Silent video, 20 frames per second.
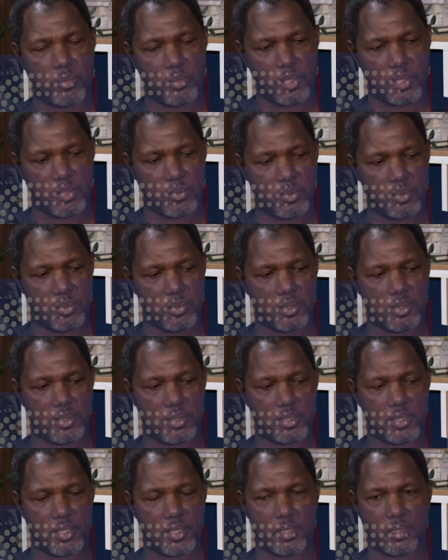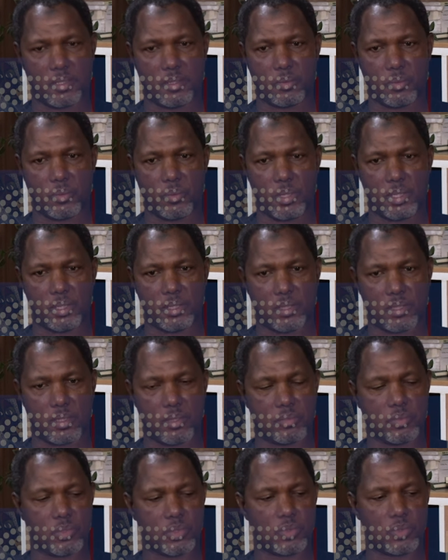formidable when it
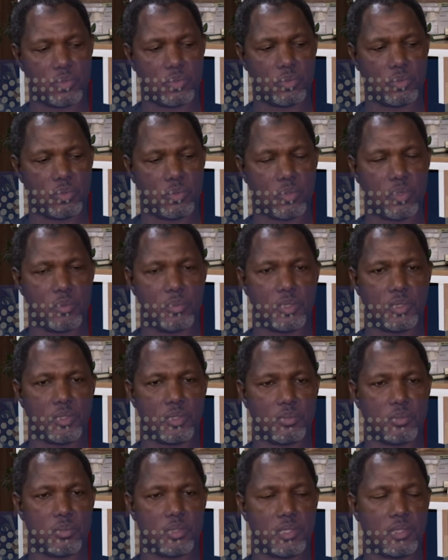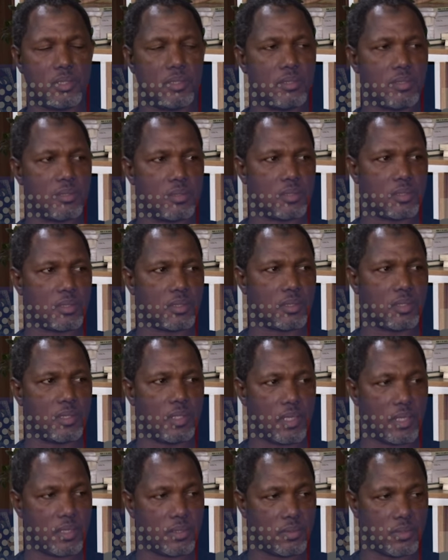comes to quality of trade unions in
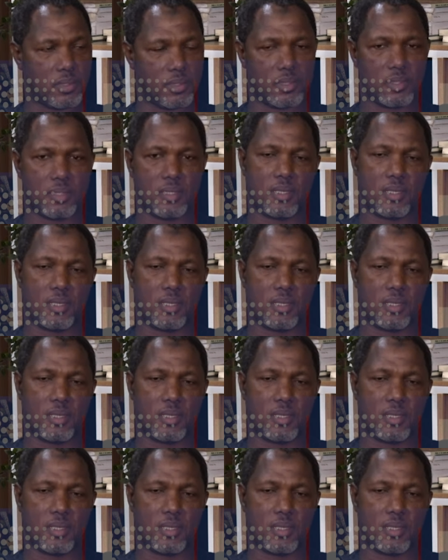the country.